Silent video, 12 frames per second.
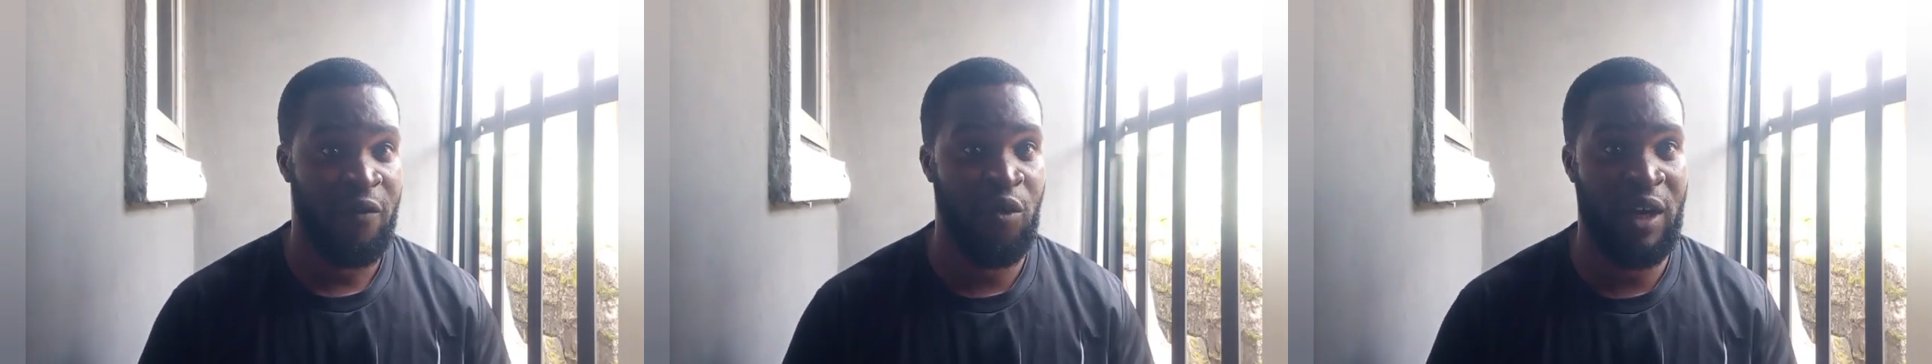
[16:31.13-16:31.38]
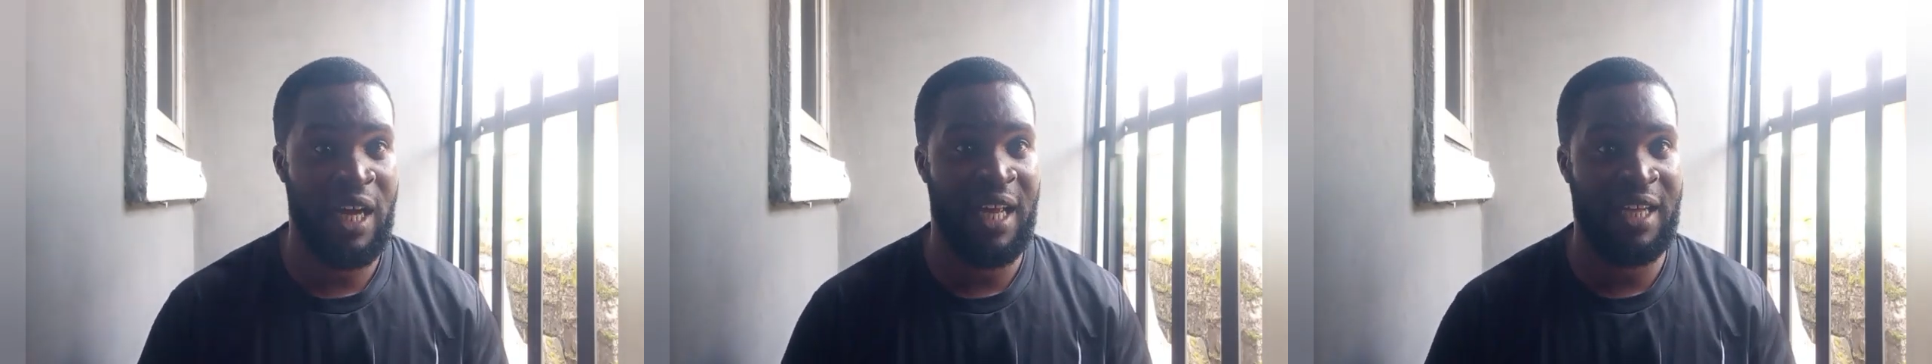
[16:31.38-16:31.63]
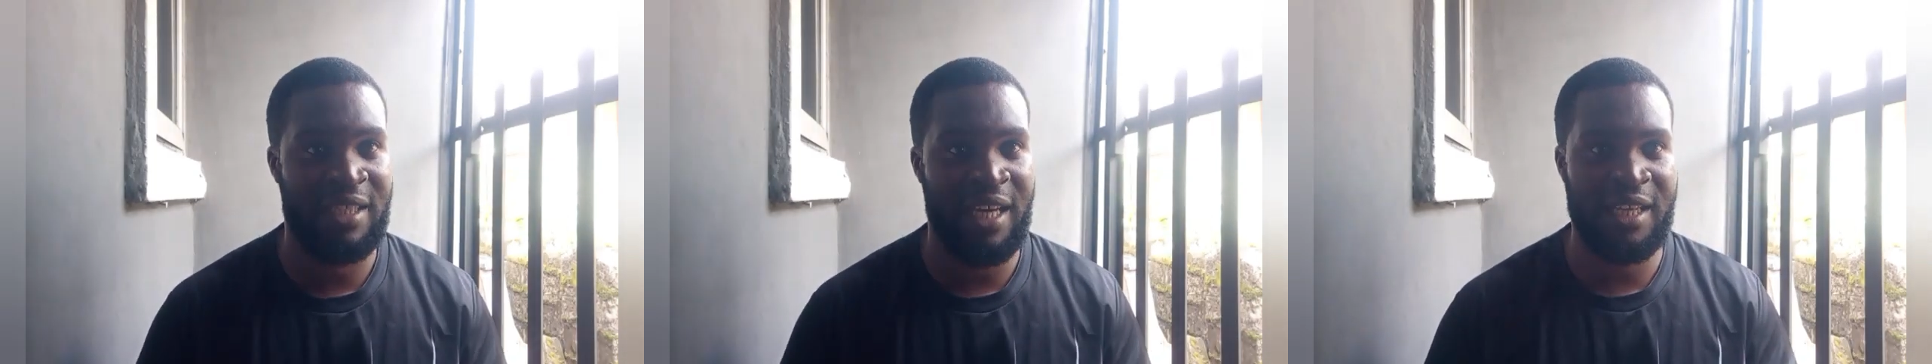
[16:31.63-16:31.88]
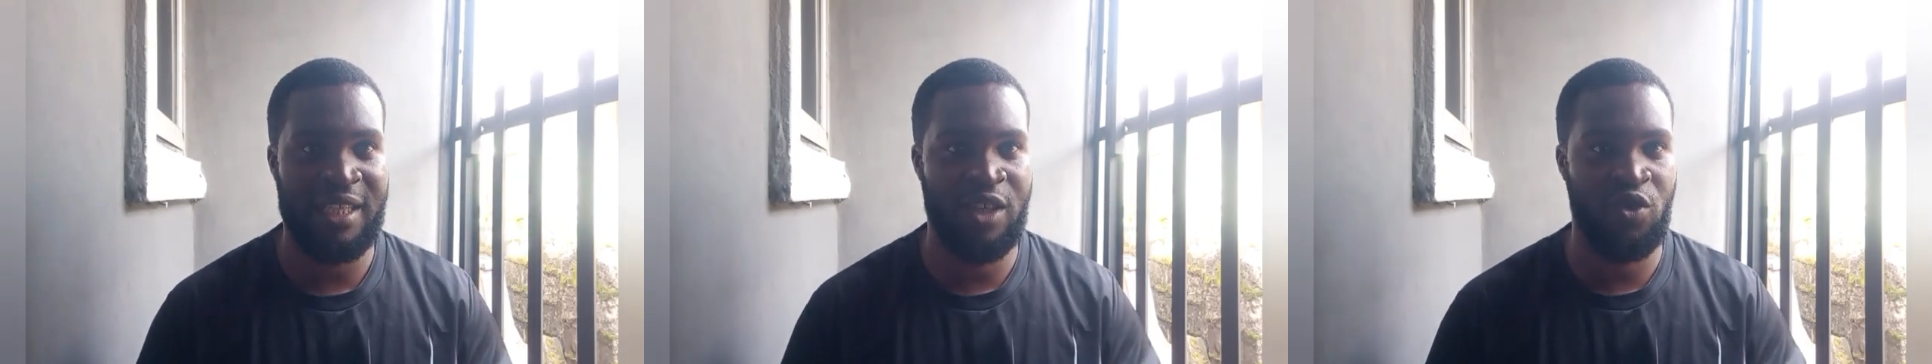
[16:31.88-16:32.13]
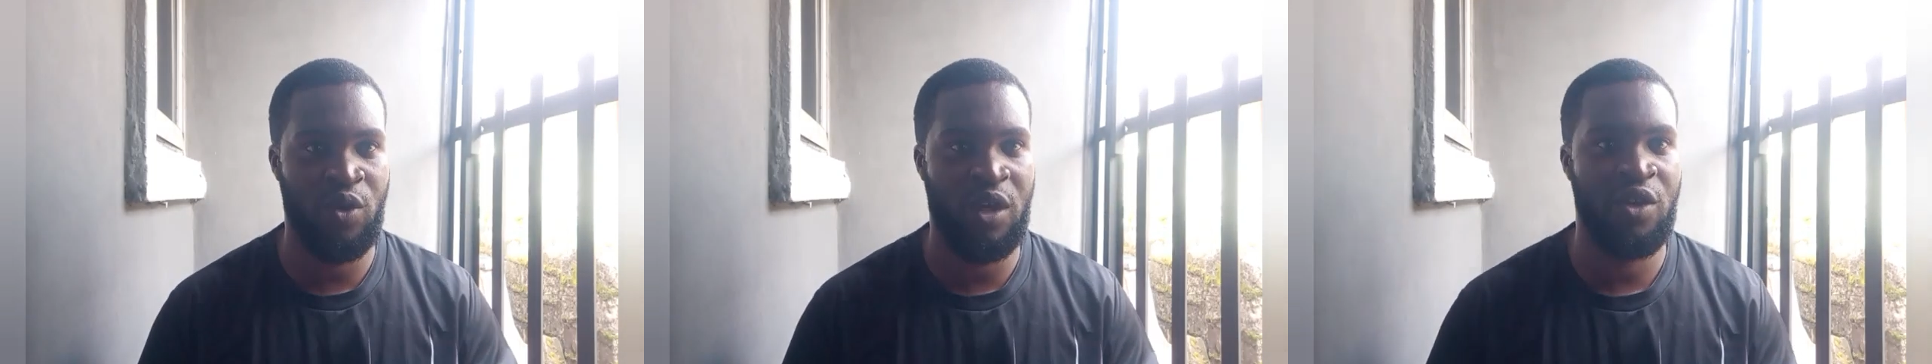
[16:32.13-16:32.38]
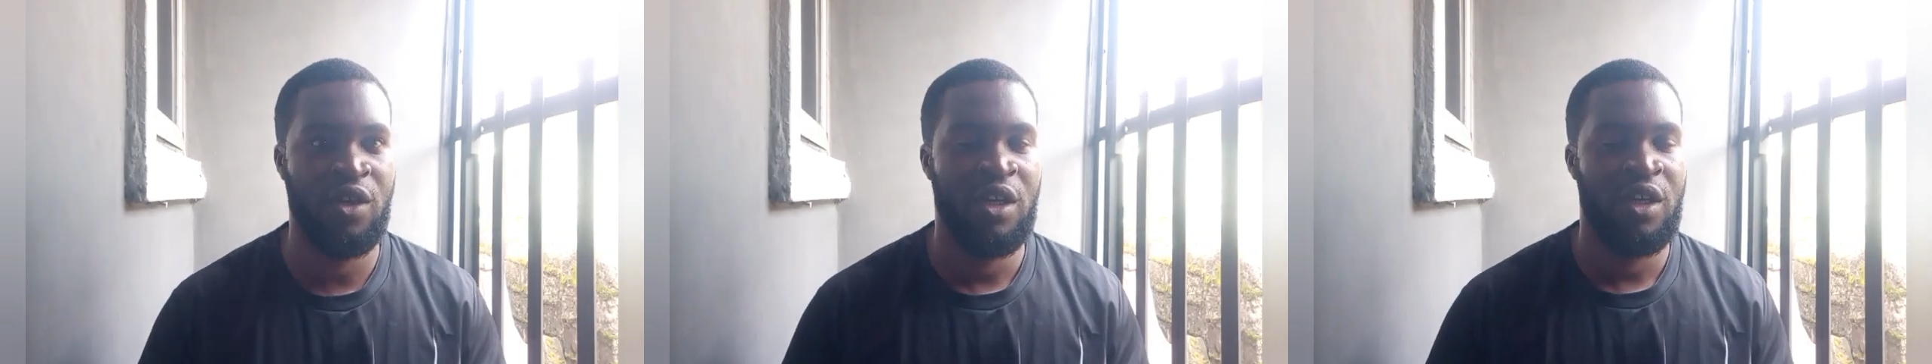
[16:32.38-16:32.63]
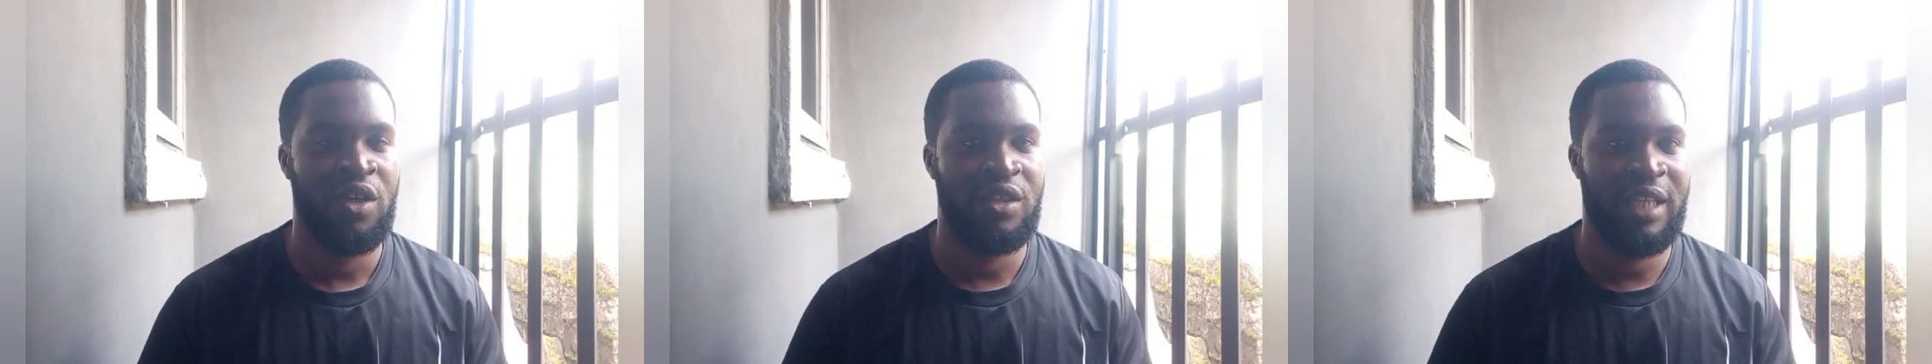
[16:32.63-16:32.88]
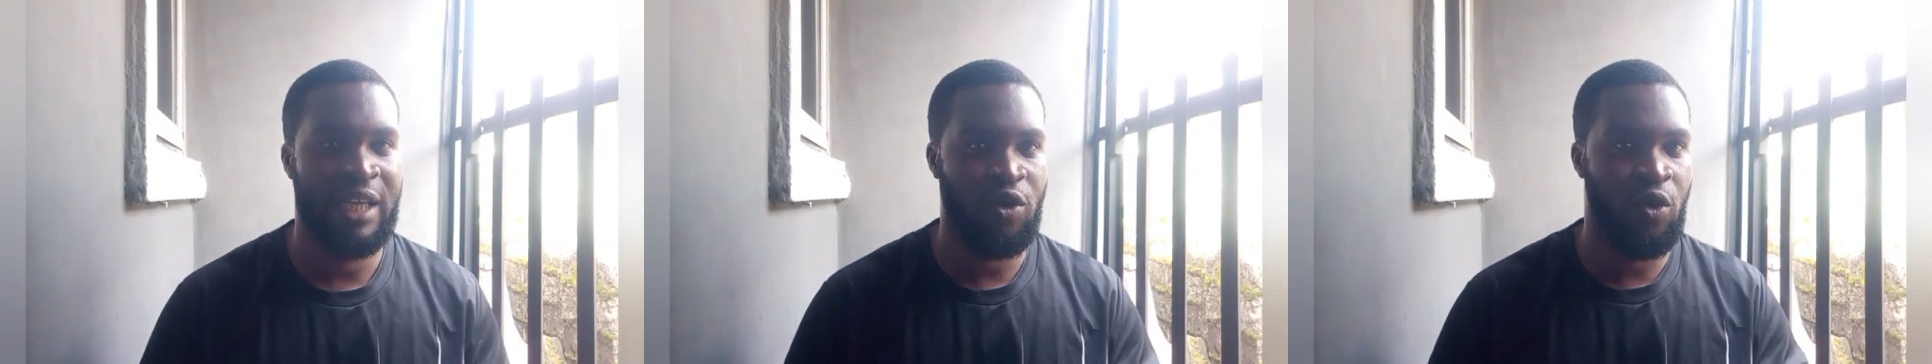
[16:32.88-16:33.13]
attacks as well
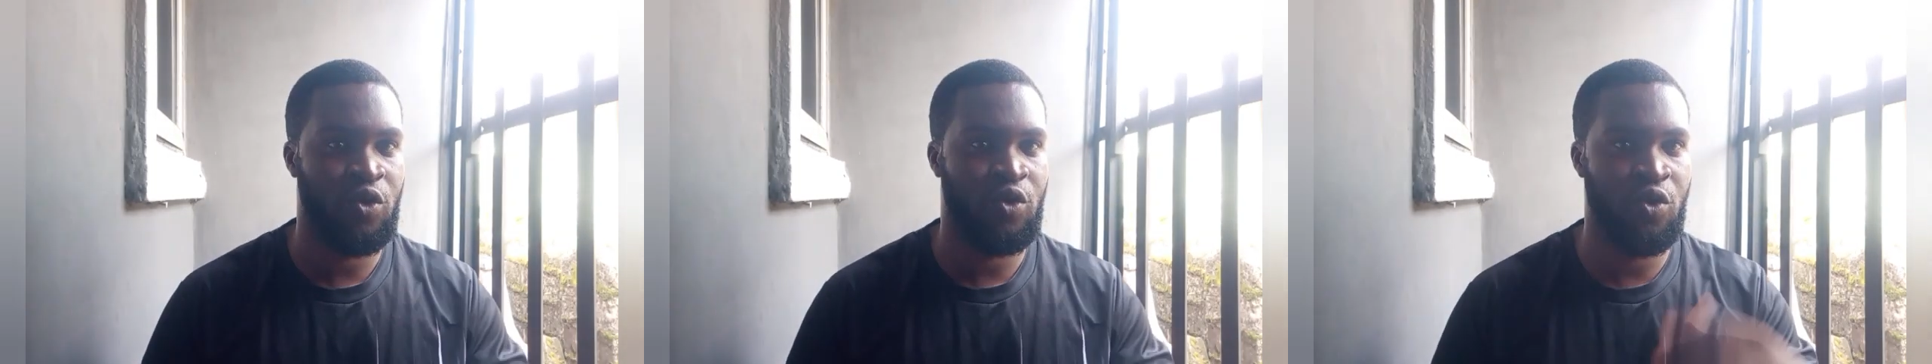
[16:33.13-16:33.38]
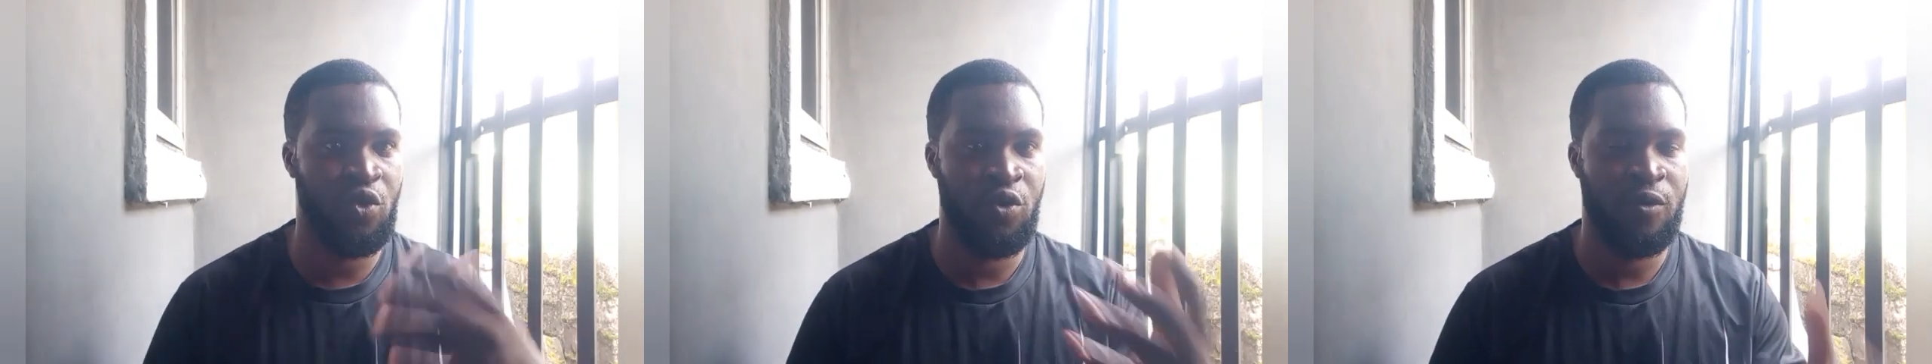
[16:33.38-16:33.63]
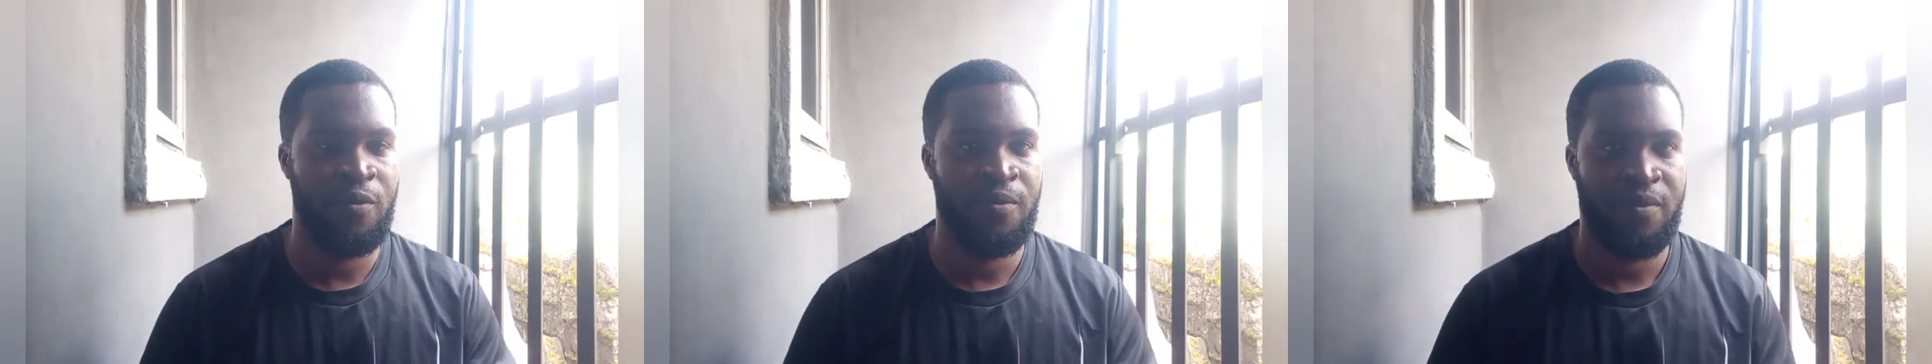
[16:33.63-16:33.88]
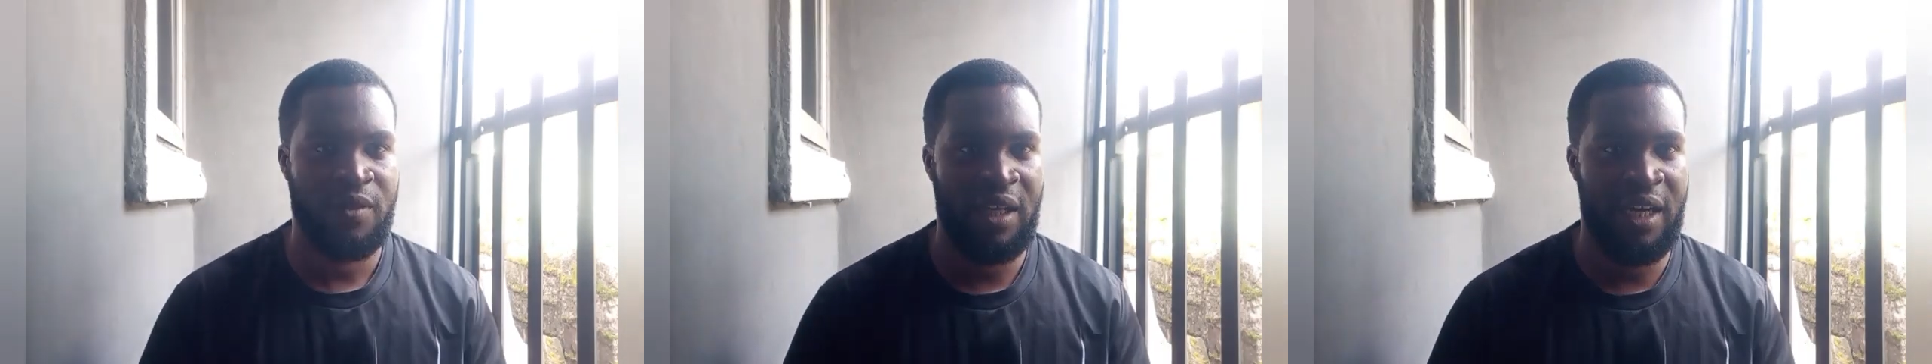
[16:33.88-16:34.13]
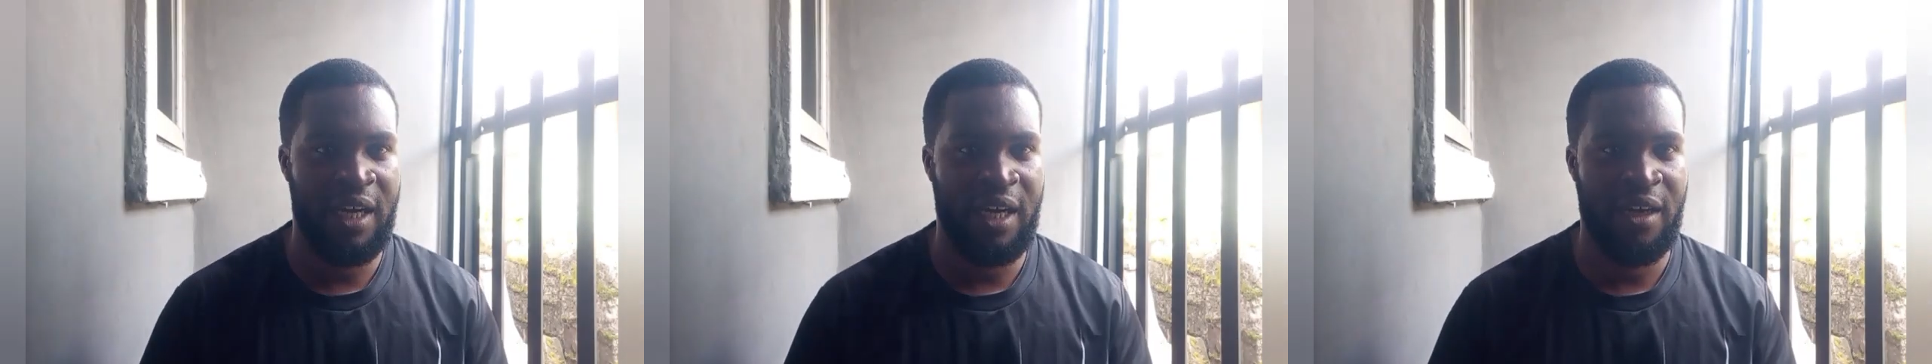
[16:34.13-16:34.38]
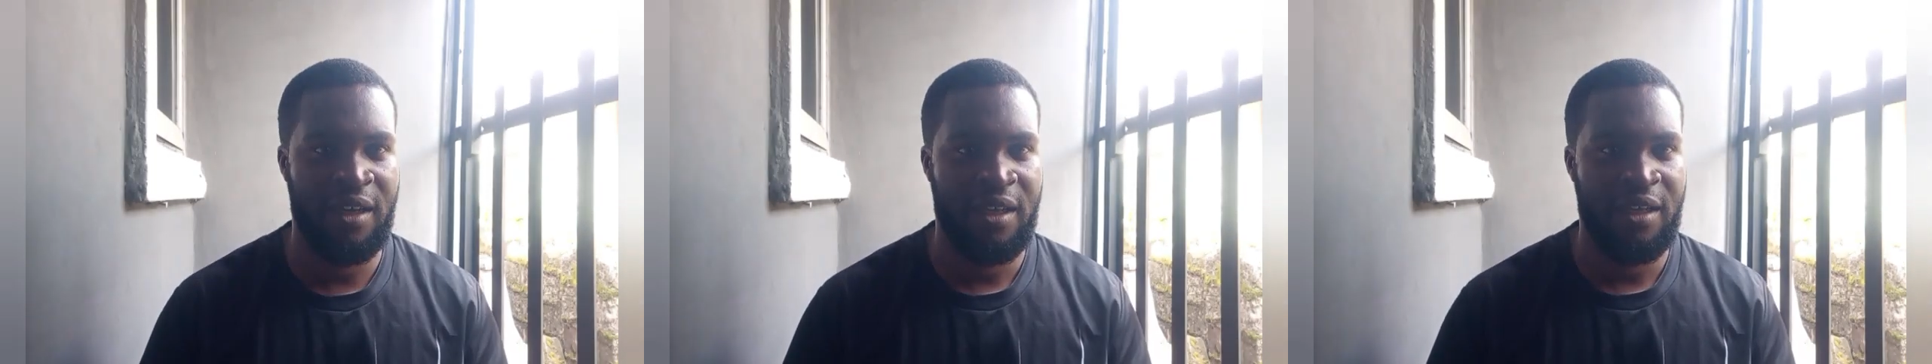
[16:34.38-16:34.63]
that also uh,